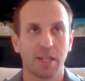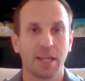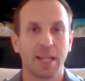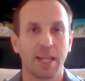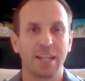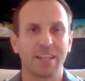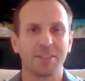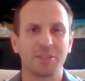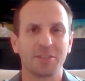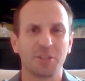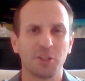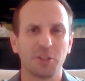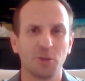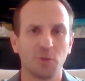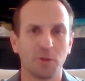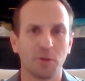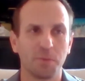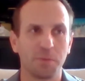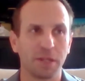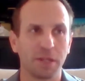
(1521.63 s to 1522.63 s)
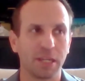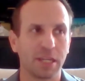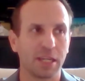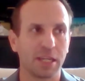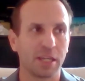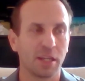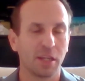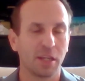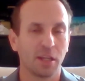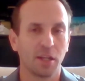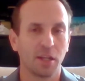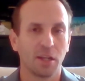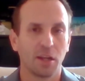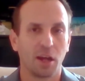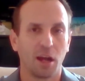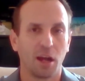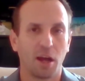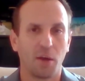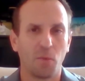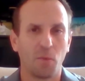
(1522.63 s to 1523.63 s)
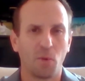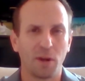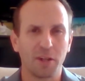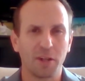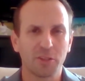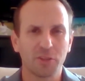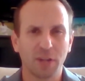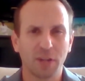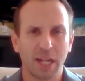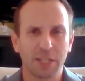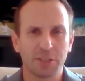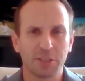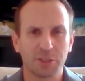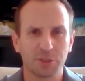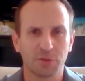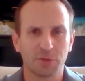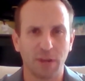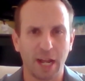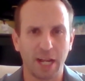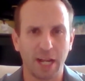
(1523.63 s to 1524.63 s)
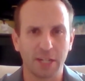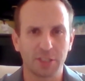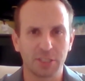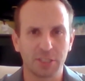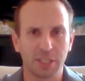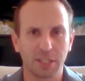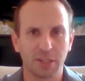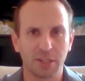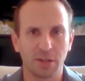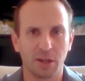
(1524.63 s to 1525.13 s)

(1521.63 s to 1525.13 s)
And then two would be, what is your guys' strategy